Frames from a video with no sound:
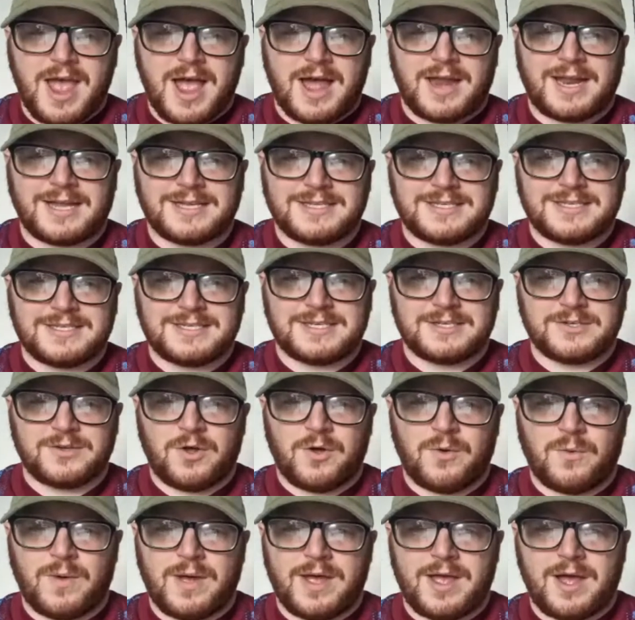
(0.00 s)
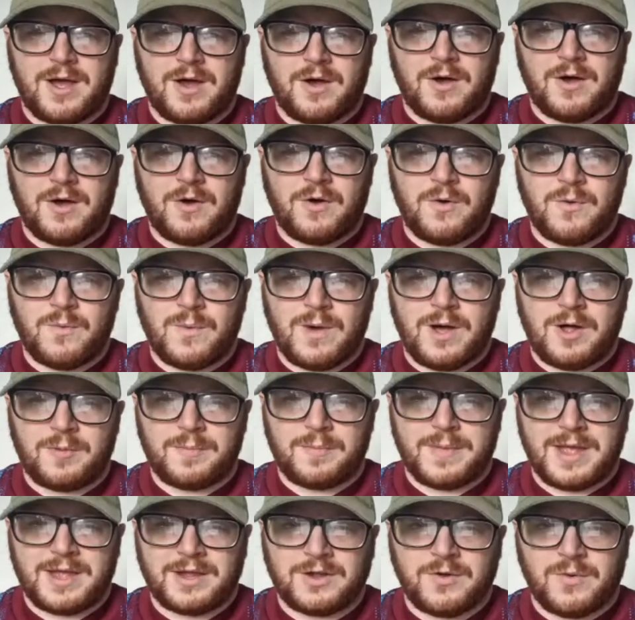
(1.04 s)
And Anthony says, all well,
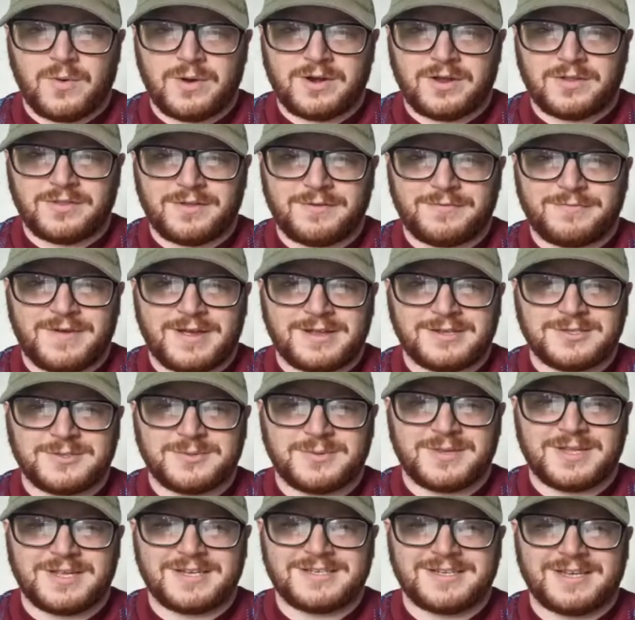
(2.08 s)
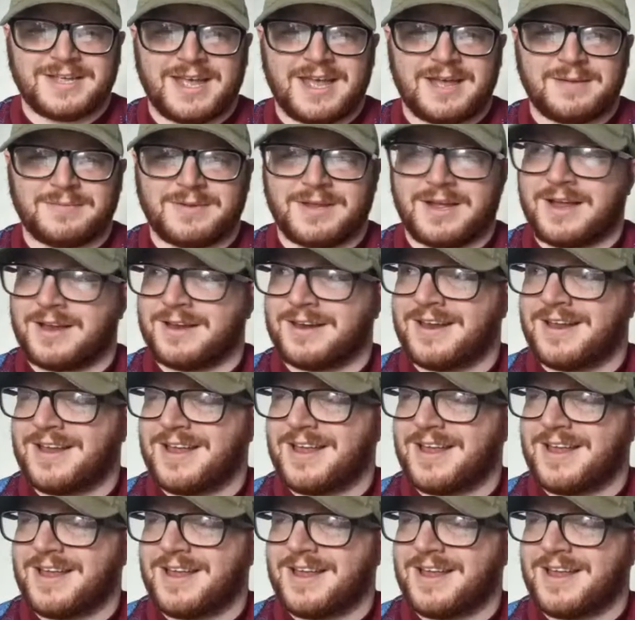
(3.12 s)
mate, going on the fence with this game, Dan.